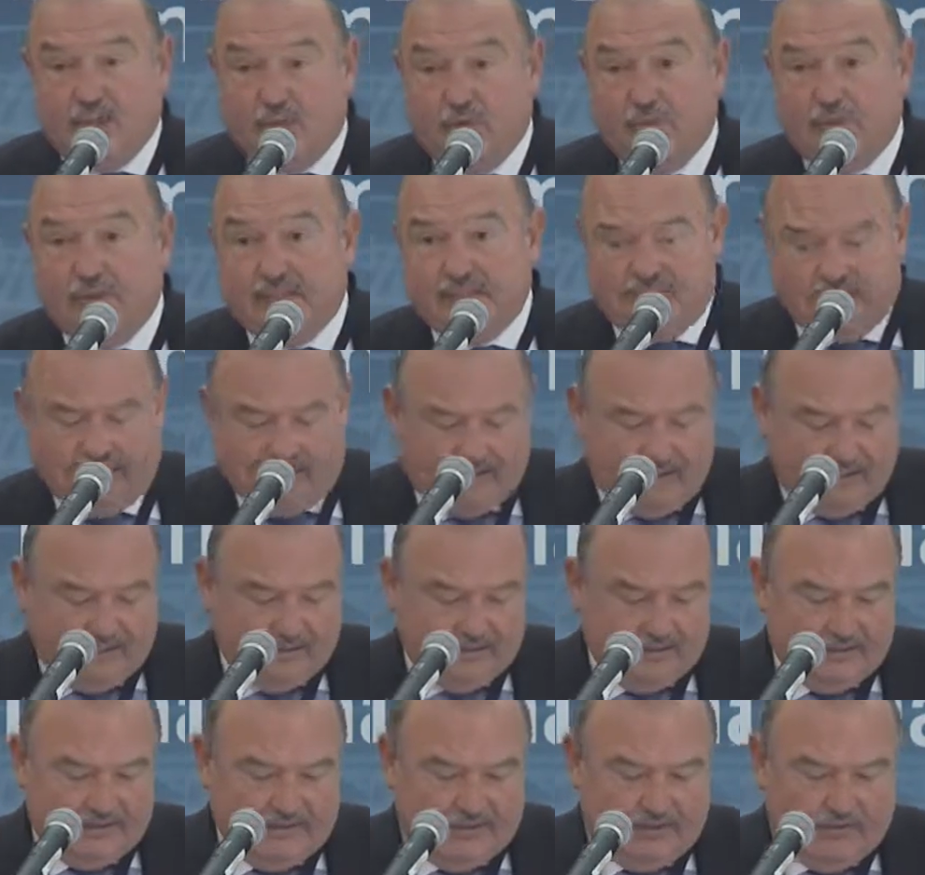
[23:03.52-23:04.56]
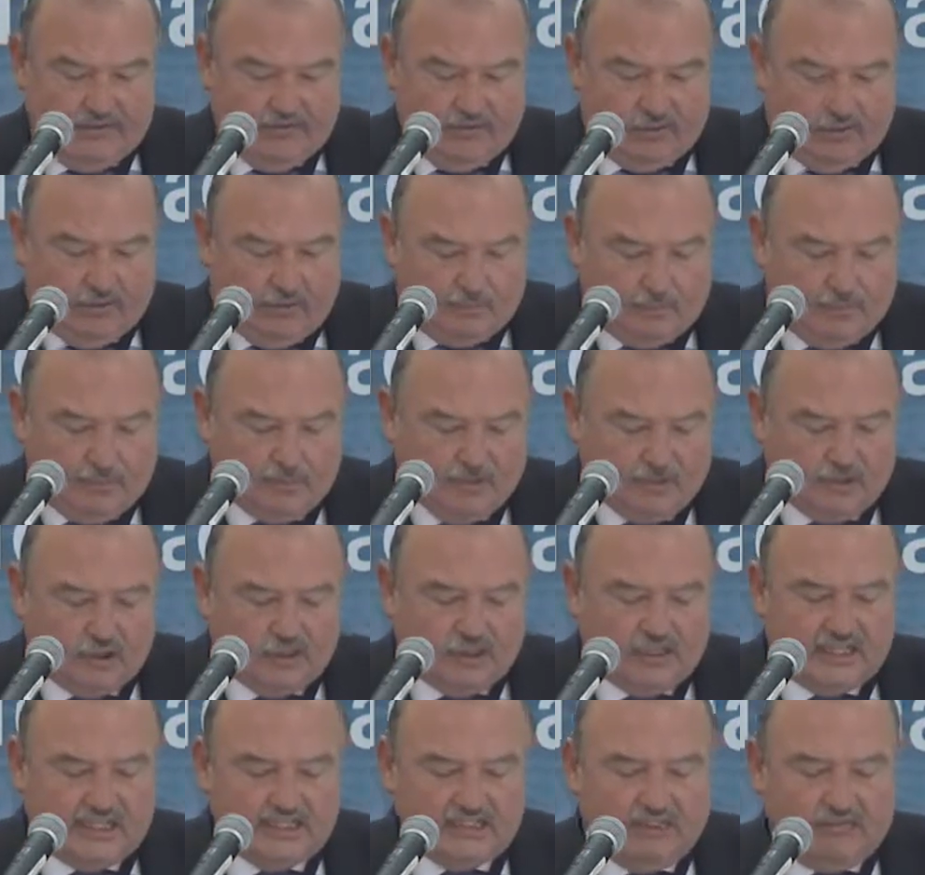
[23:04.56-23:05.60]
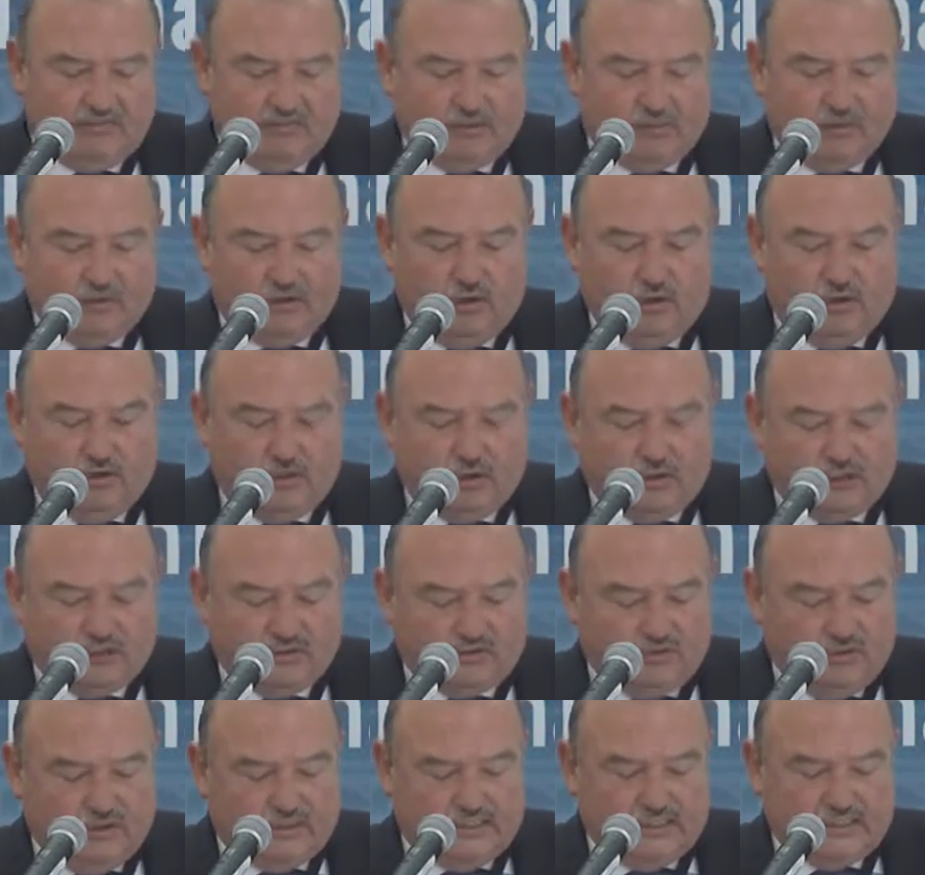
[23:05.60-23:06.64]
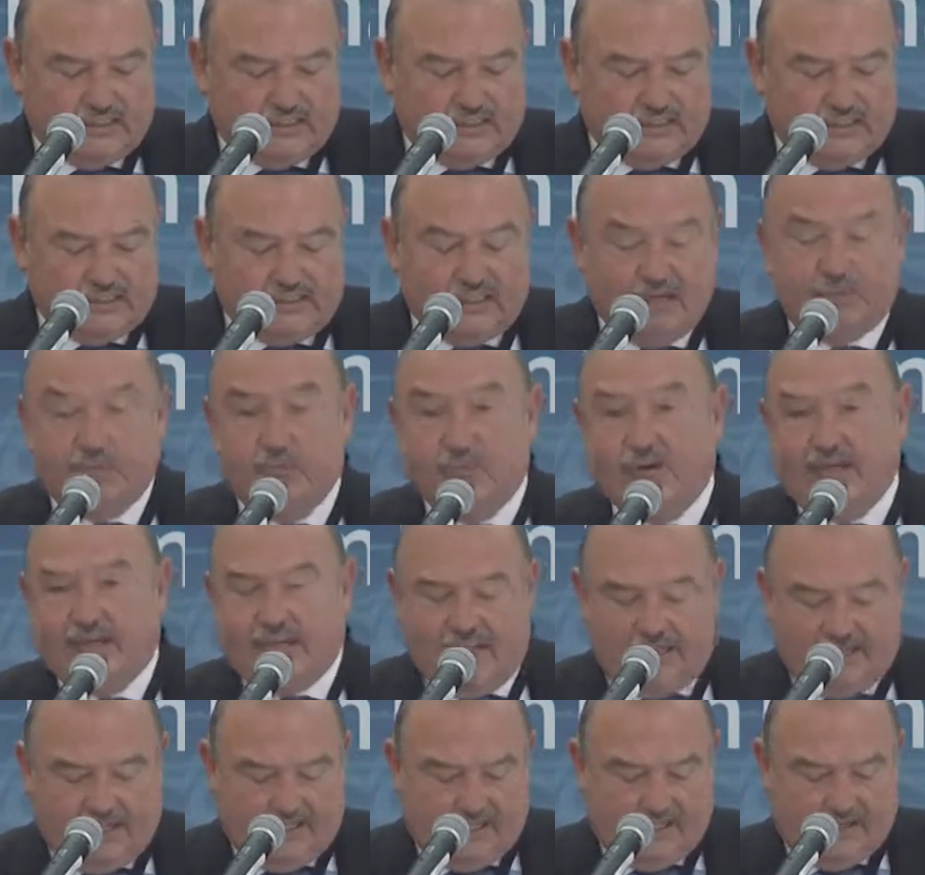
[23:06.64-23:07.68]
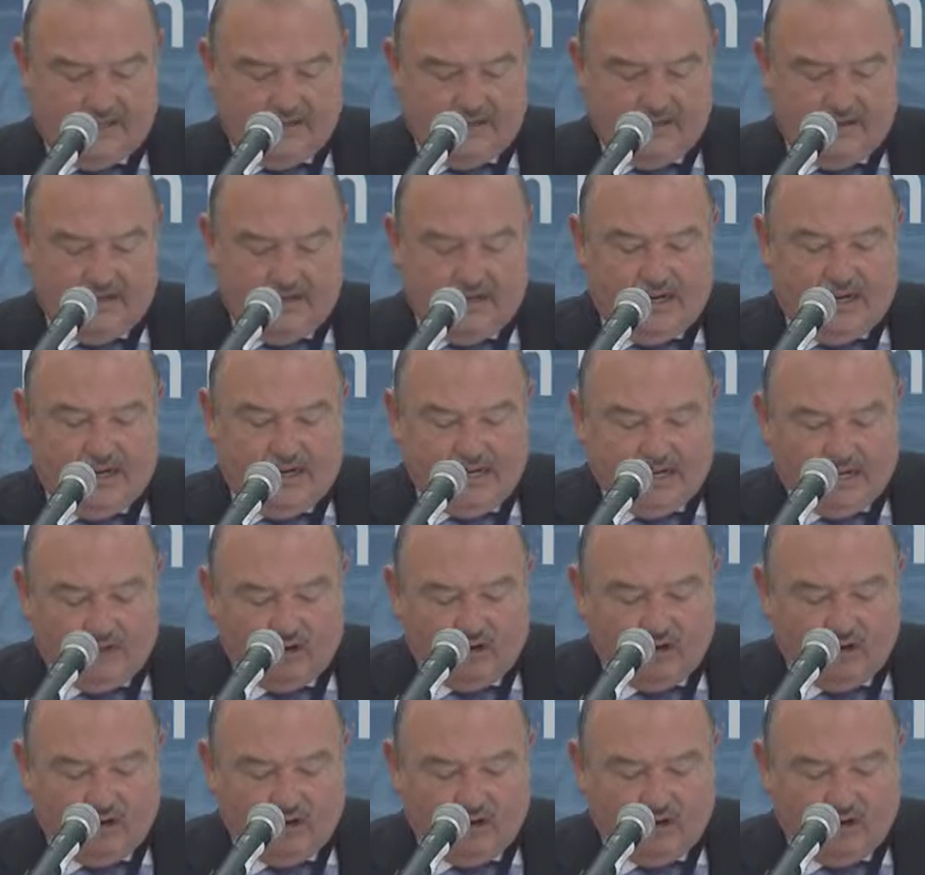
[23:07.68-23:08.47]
collecting and analyzing information automatically, producing of evidence